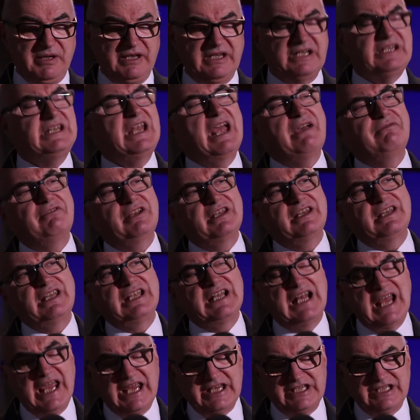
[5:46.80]
but
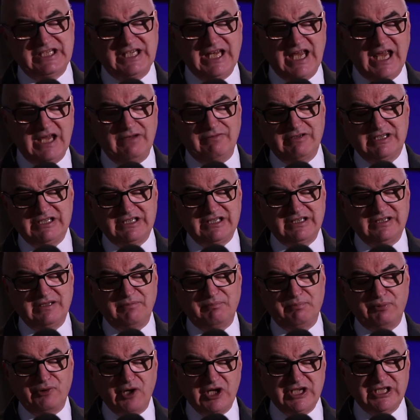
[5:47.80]
nevertheless gave into
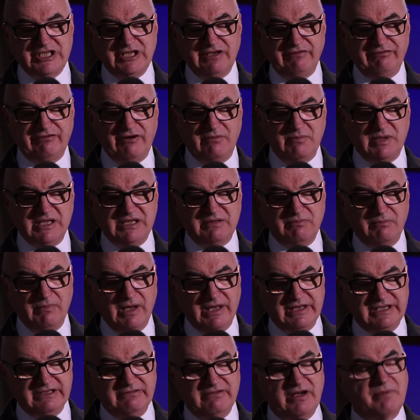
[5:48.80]
the pressure from his
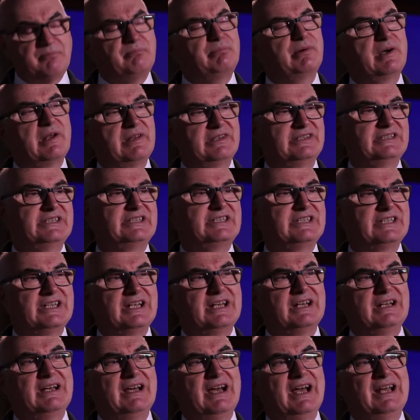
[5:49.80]
mother and brothers,
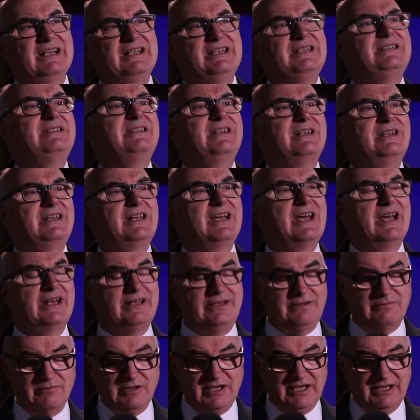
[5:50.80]
and he did it
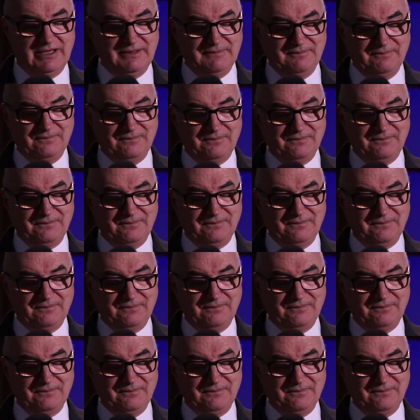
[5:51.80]
anyway.